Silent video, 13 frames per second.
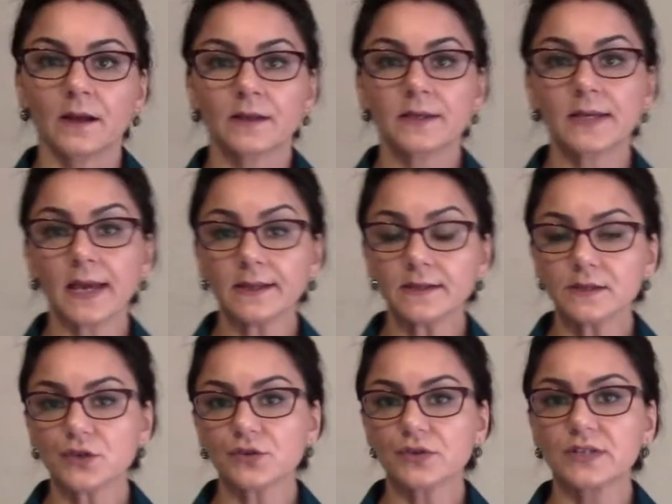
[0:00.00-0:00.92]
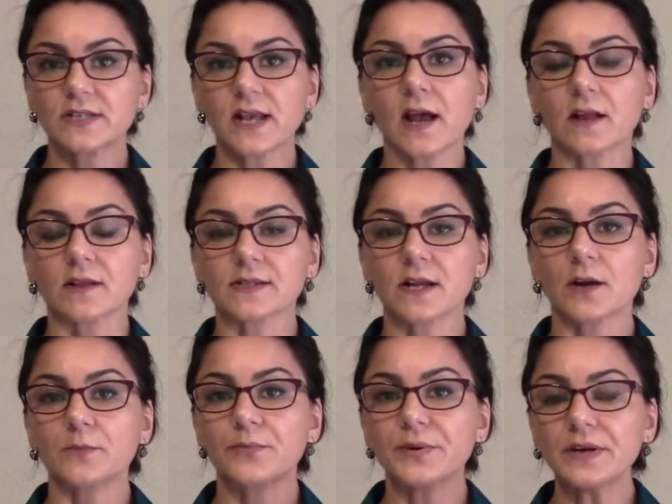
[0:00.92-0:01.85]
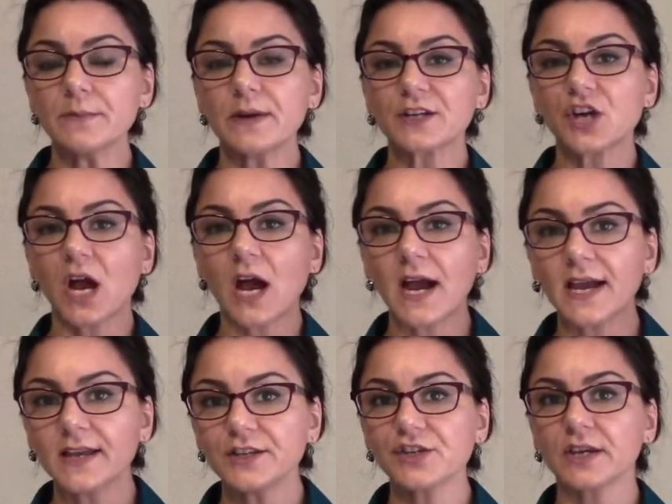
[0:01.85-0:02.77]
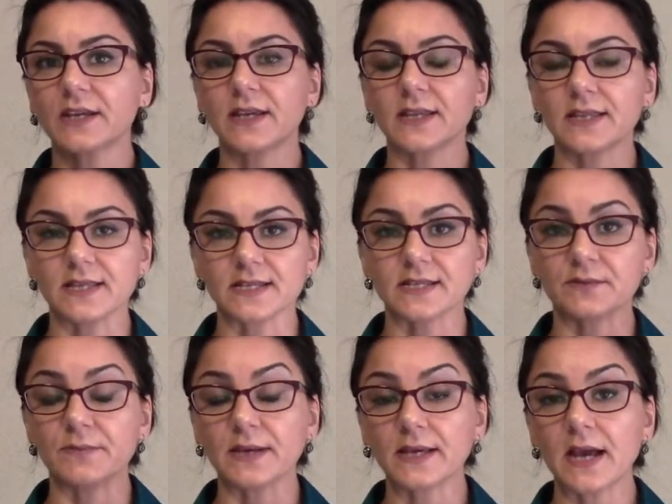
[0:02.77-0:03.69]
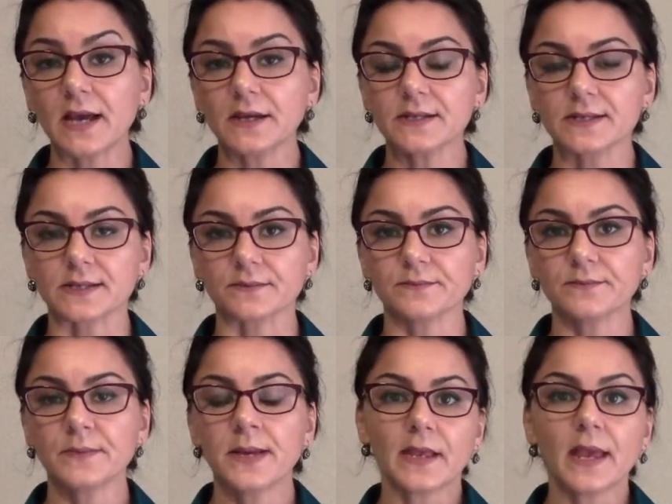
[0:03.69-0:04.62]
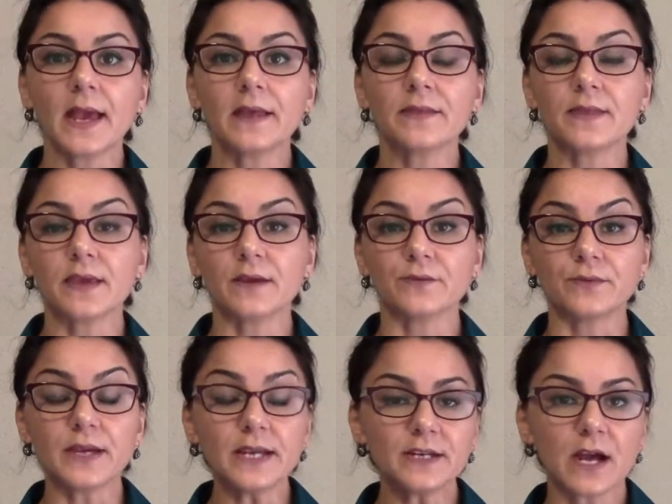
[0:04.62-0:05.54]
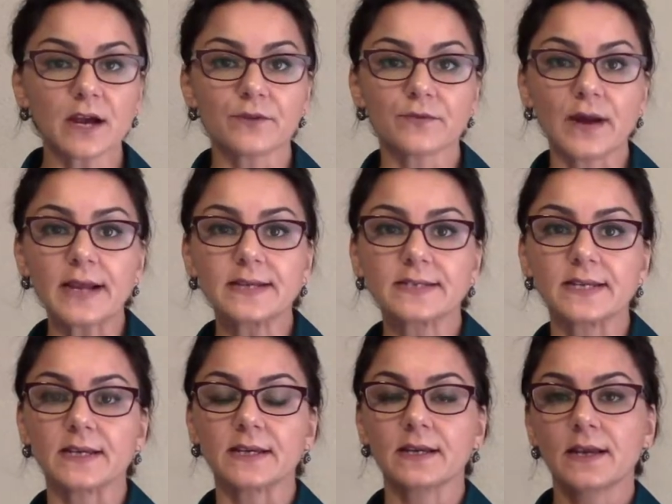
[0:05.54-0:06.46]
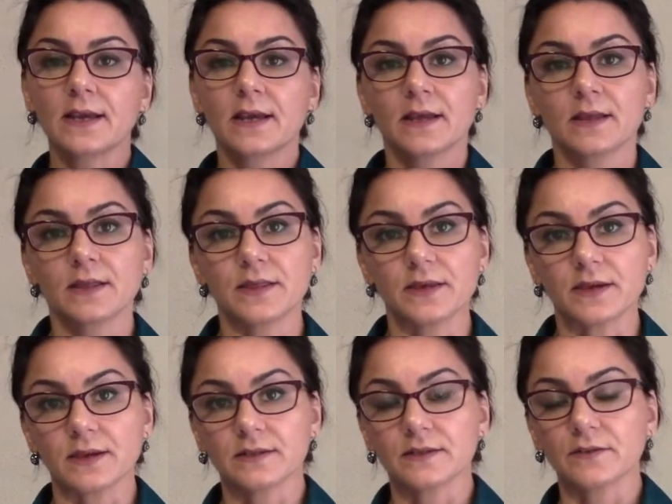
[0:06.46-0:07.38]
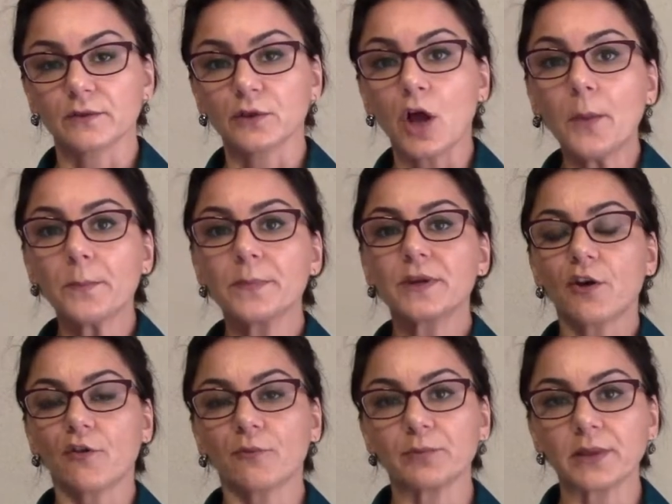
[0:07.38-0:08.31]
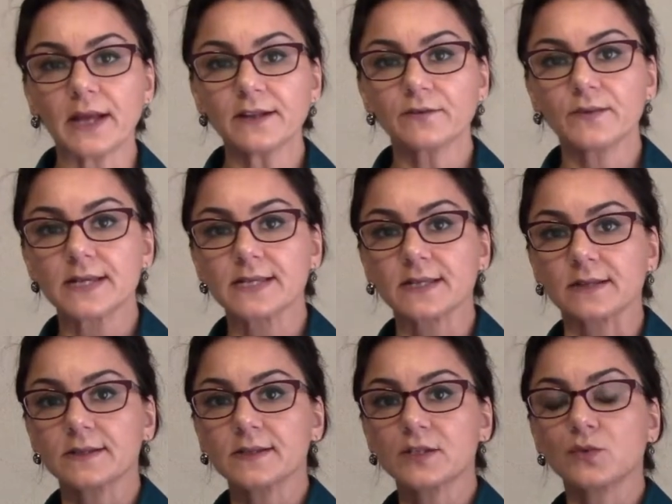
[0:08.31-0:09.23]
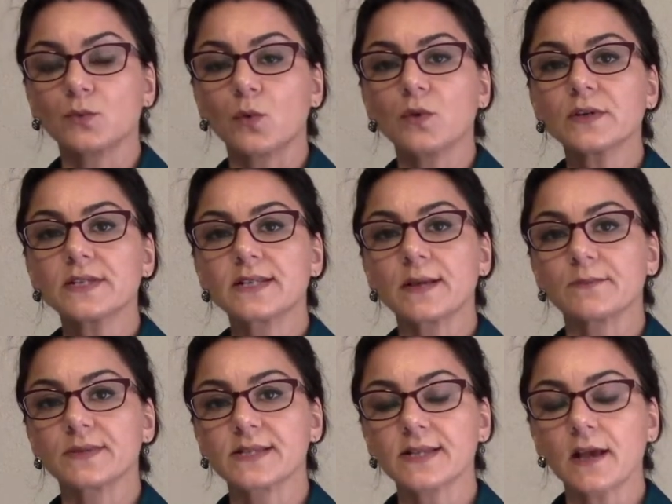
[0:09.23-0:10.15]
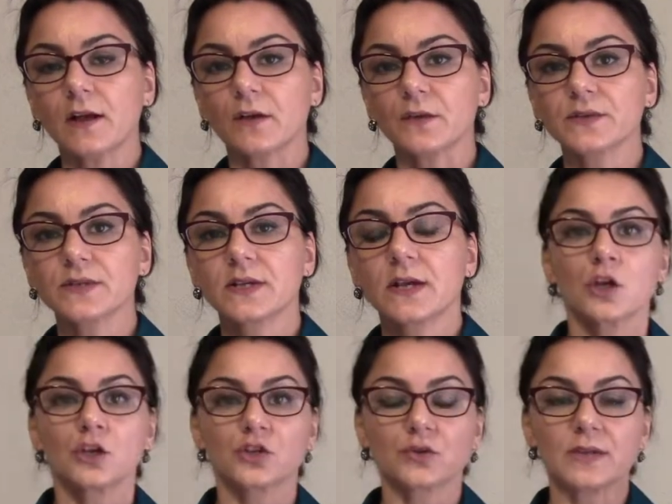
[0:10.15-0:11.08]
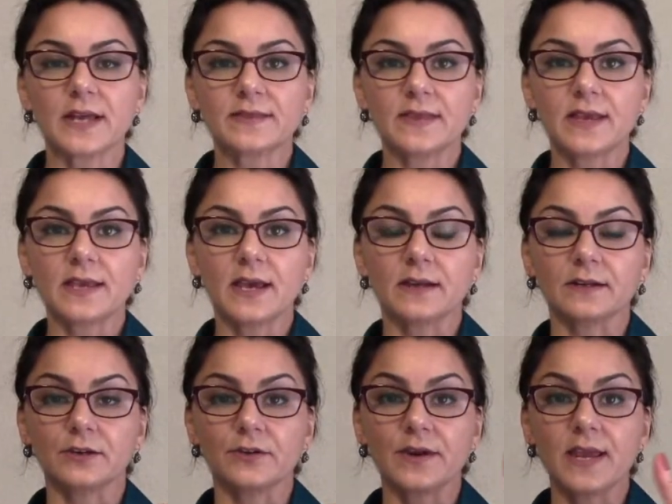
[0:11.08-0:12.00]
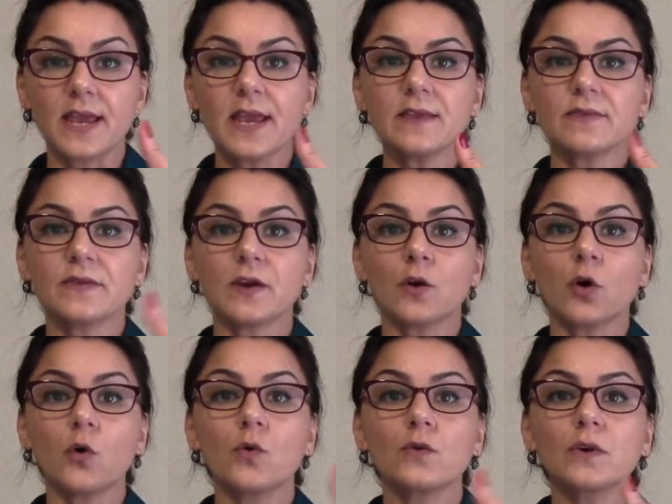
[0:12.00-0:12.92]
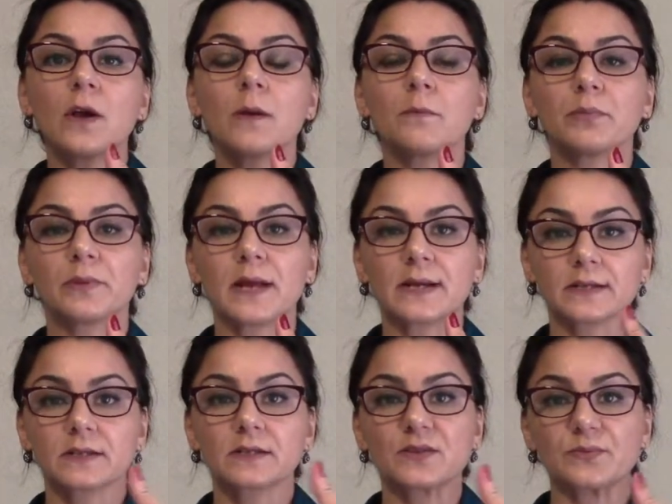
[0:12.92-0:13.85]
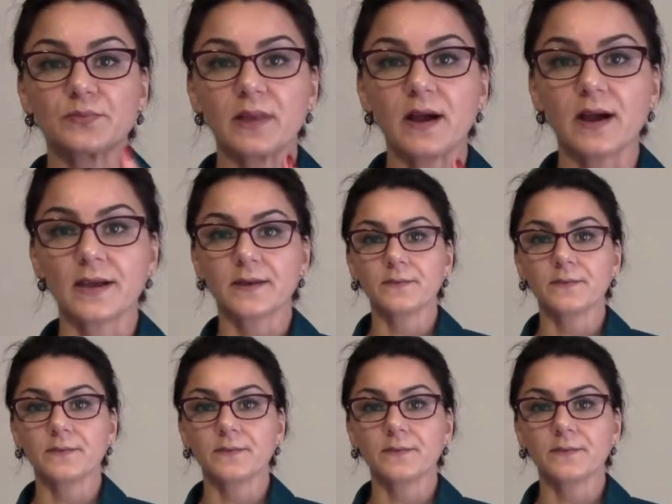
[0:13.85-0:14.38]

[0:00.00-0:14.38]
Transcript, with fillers: Cancer cells are pretty much hijacking this mechanism and they're redirecting the development of blood vessels towards themselves so that they can create their own blood supply.